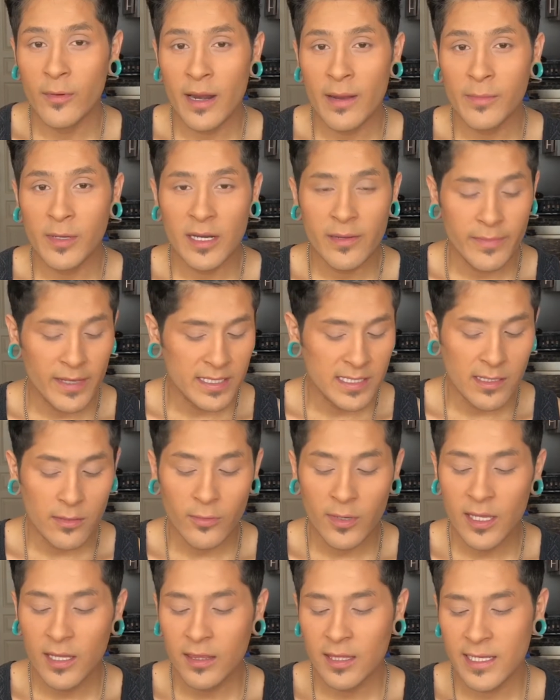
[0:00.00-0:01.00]
What I'm going to mix it
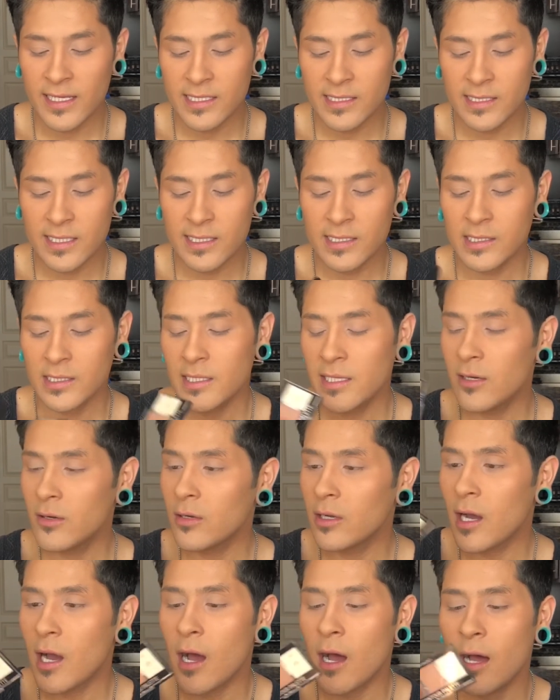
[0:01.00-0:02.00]
with is this little
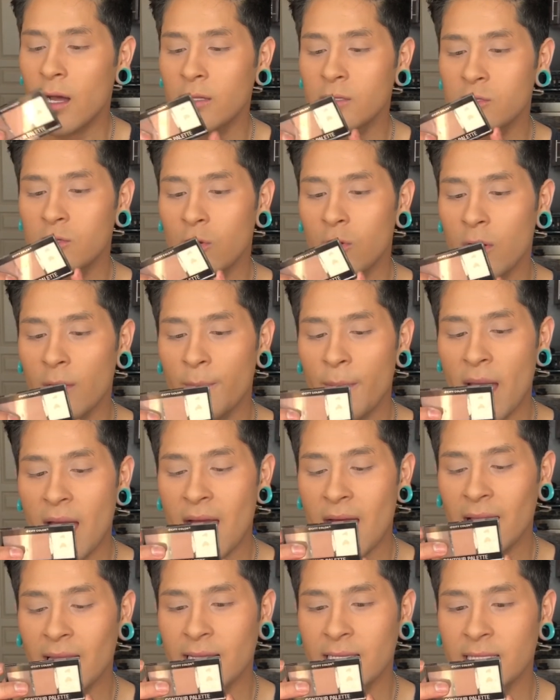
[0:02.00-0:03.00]
contour
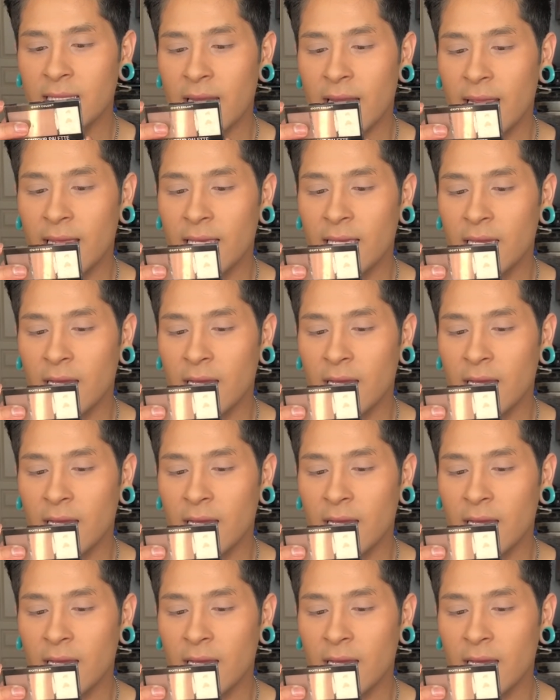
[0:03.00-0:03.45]
palette that I